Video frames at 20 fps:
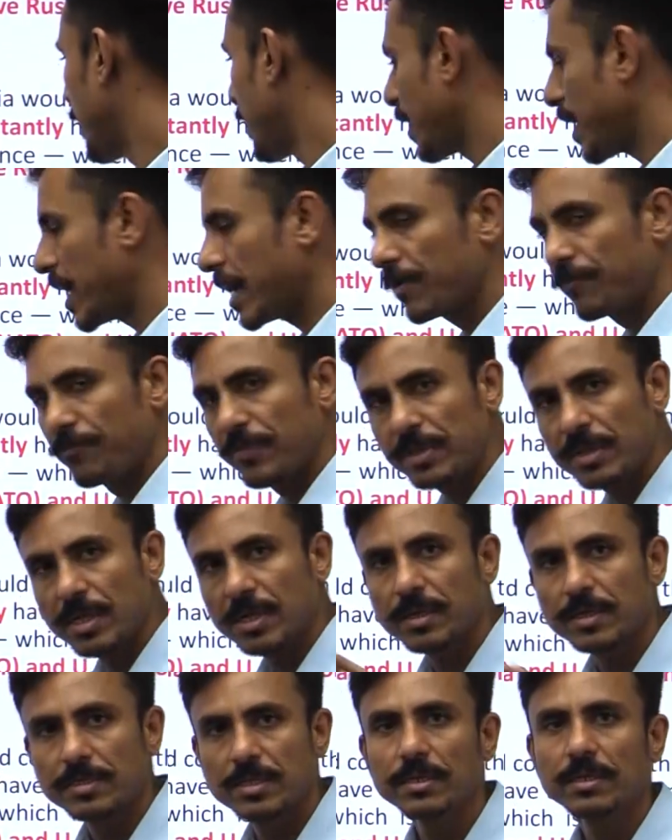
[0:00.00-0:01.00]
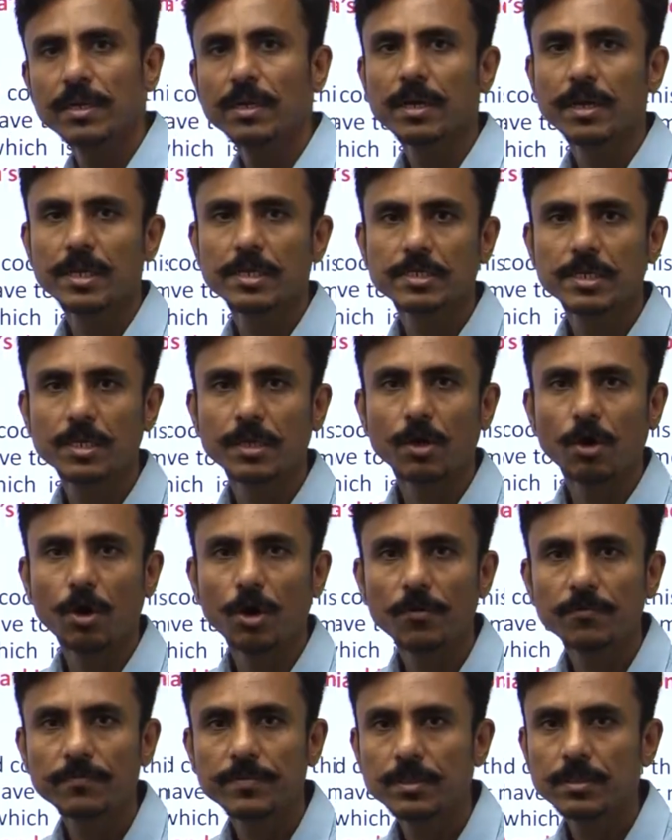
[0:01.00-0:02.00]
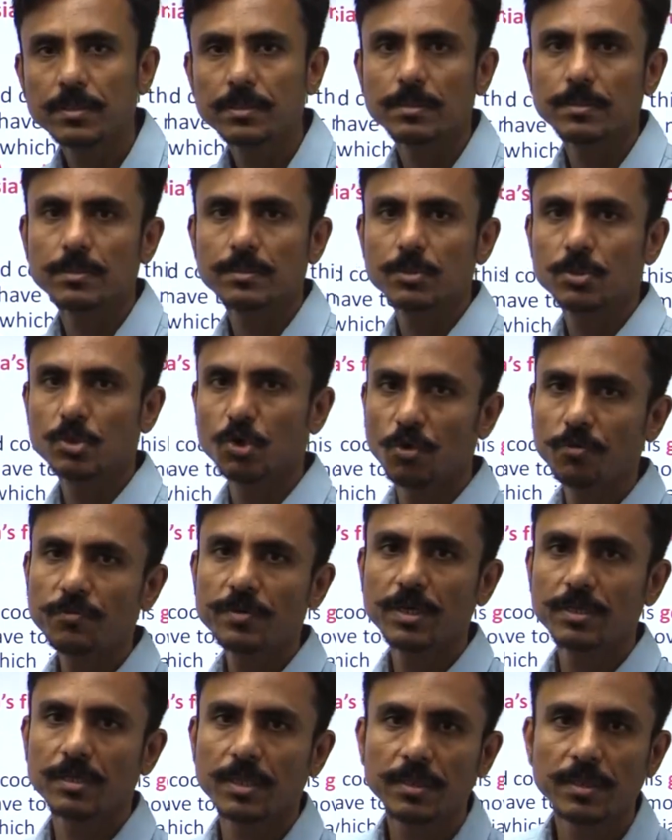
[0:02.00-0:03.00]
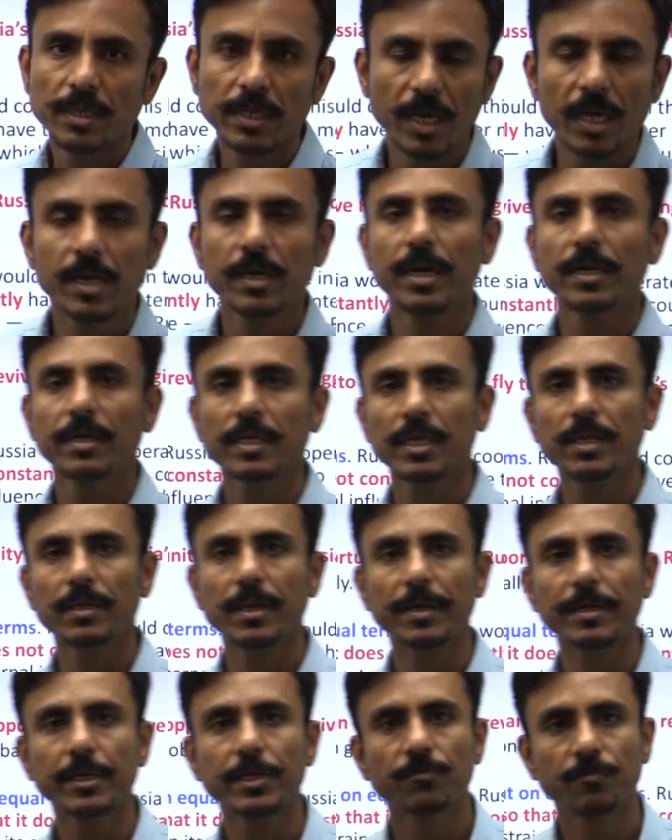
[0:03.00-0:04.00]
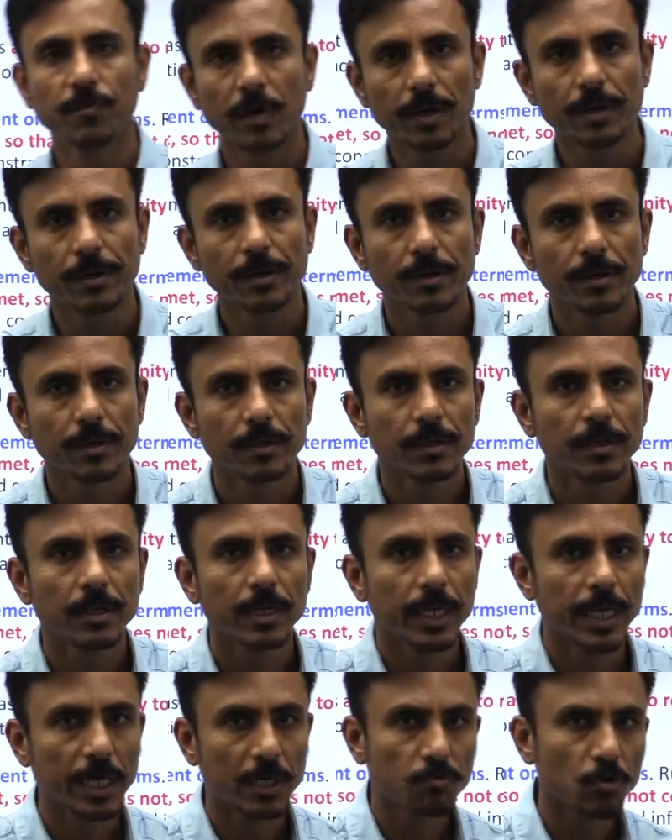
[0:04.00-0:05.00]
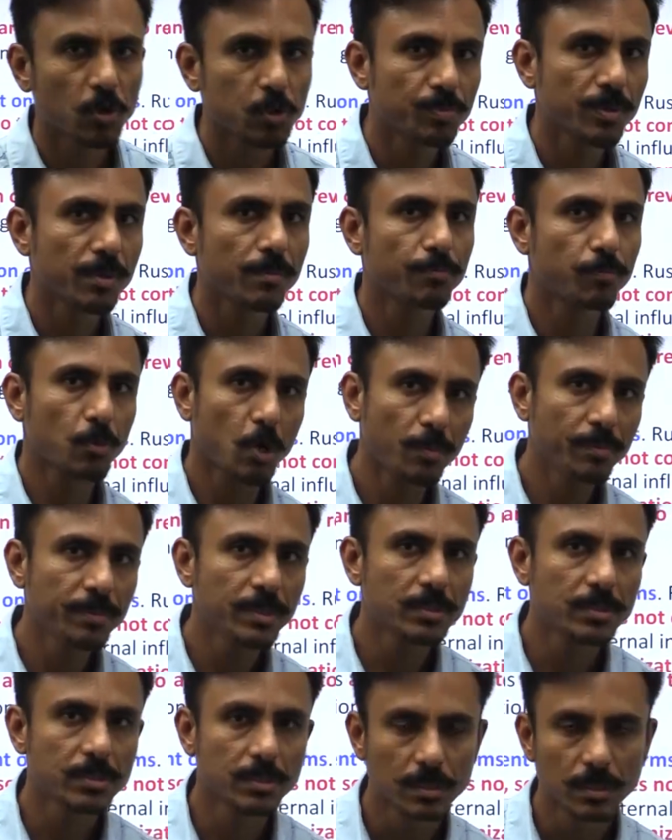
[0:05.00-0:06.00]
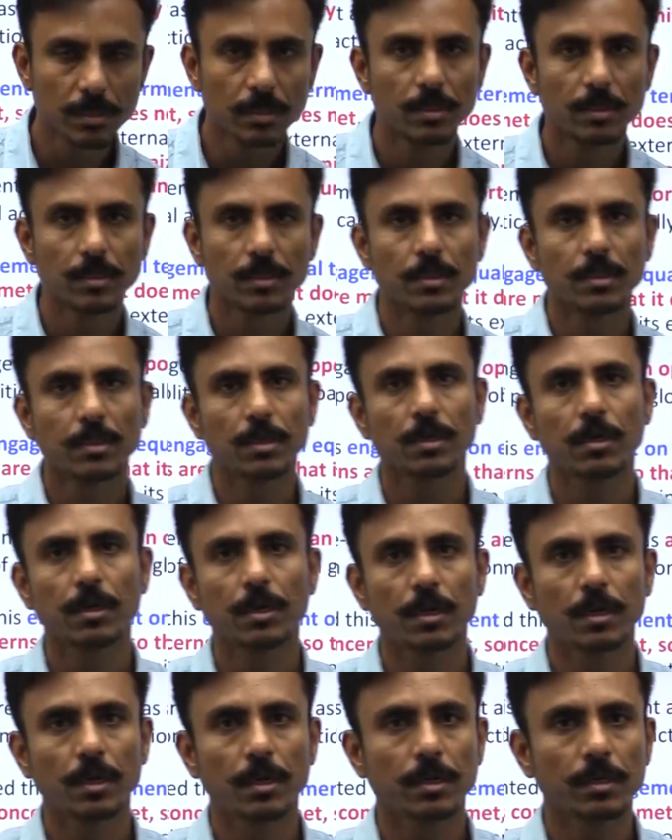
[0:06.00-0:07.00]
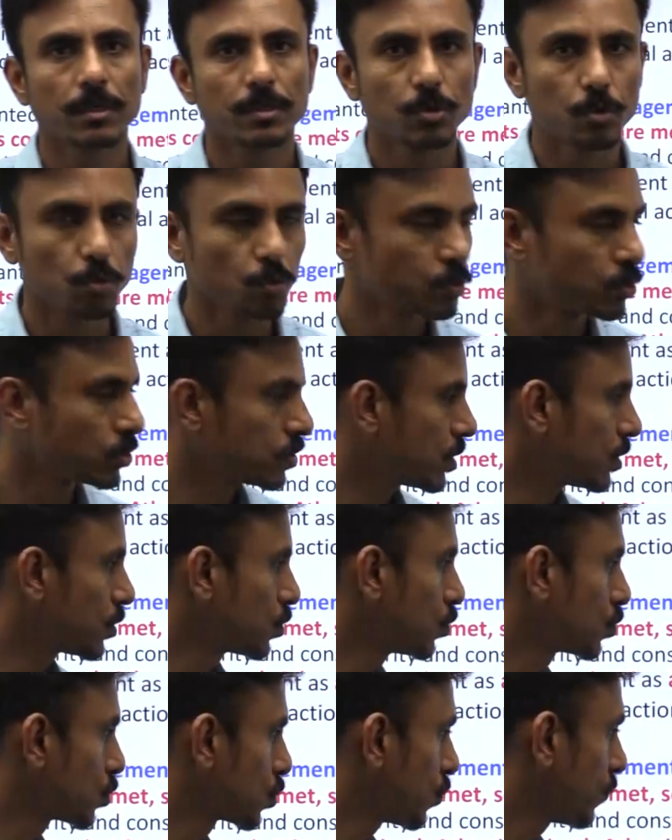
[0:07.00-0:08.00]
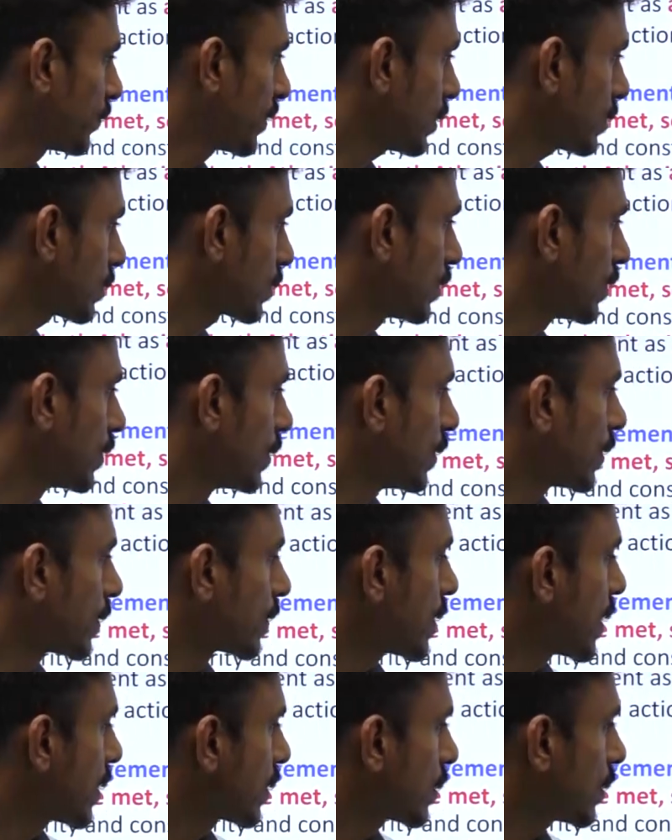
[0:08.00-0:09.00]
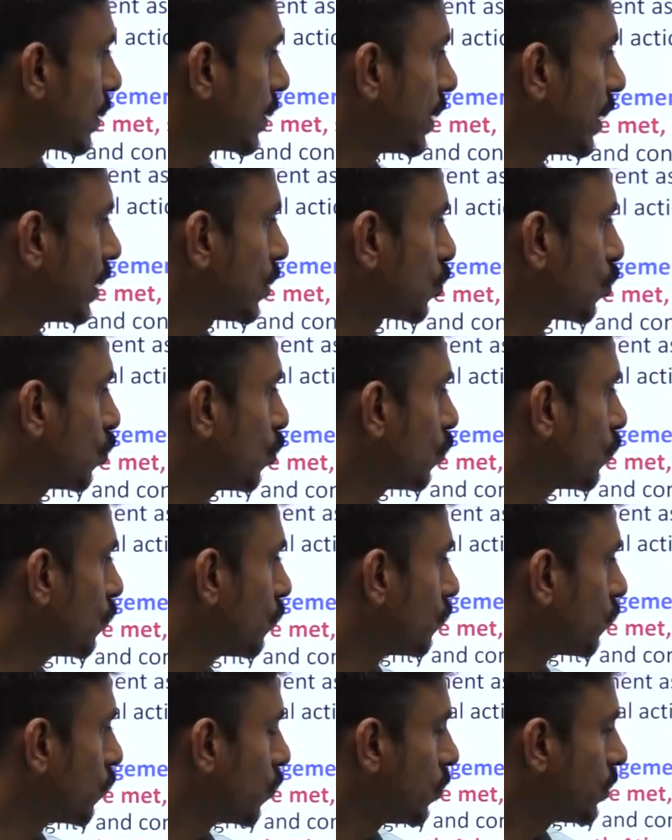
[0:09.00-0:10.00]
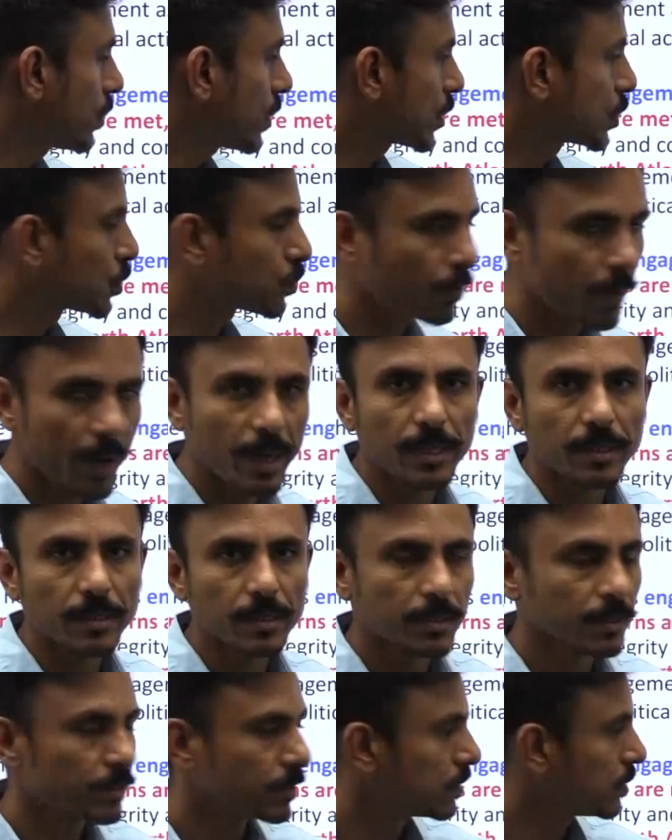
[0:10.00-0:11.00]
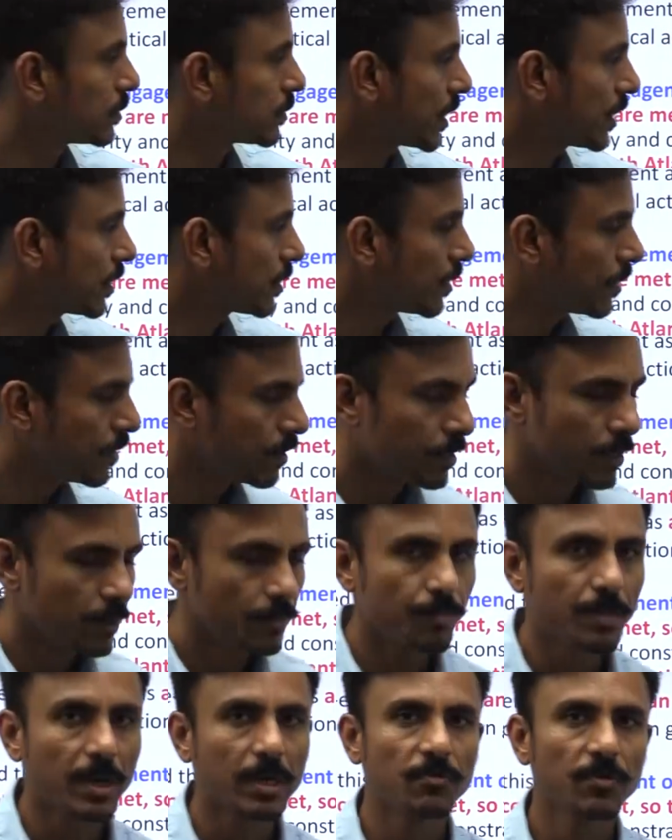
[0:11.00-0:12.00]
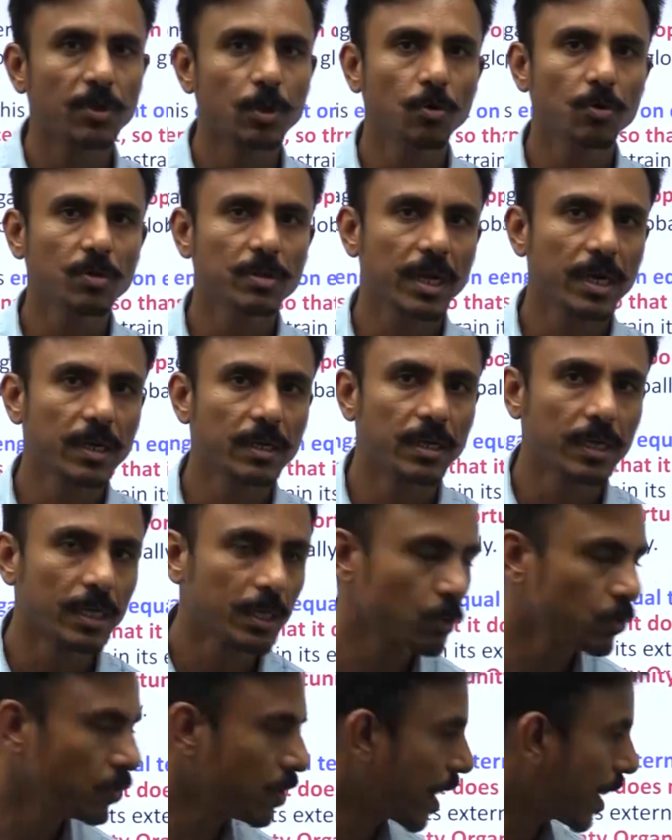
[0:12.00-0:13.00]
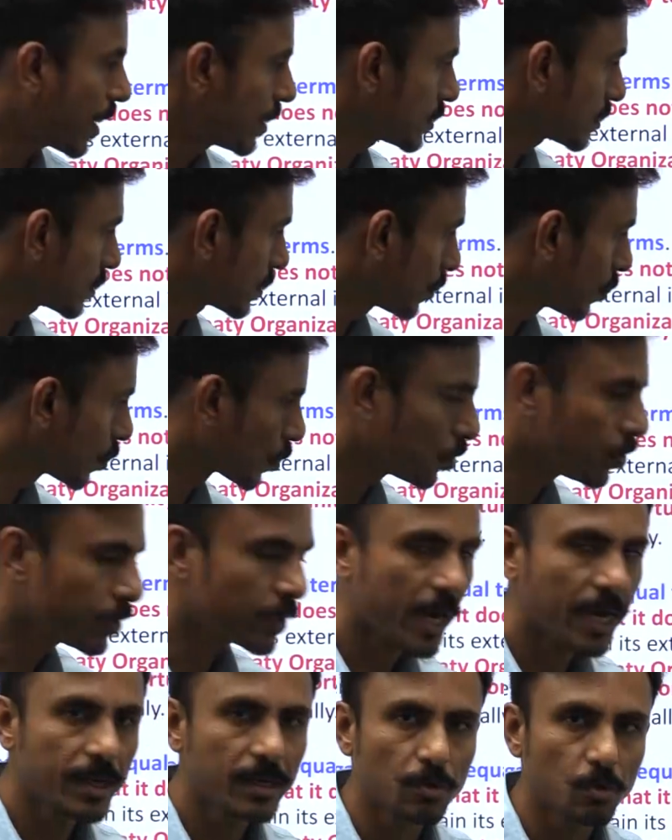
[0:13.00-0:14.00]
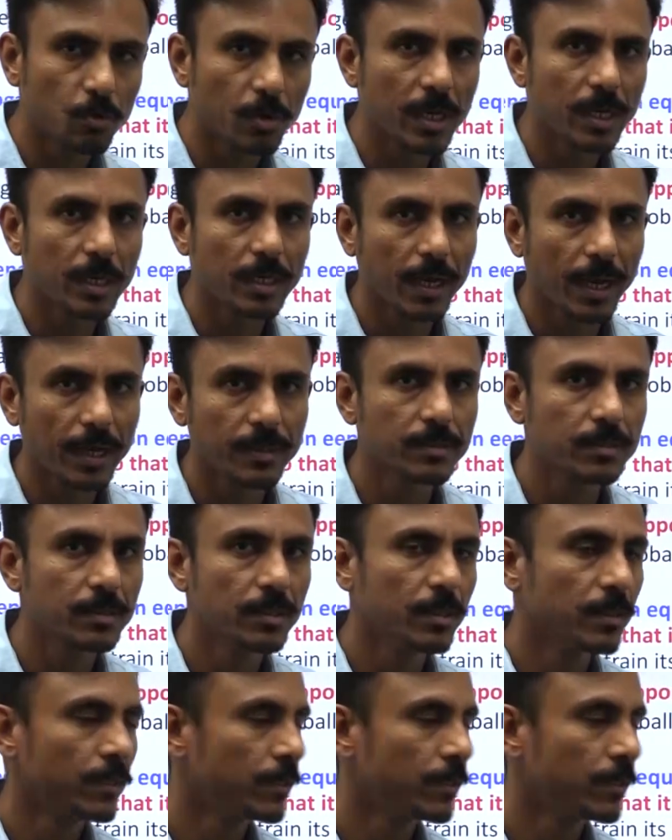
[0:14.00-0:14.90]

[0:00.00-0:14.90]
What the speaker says: And with the disintegration of the Soviet in the year 1991, it was being promised to Soviets that NATO won't expand, right? But we know that NATO has grown, and today it has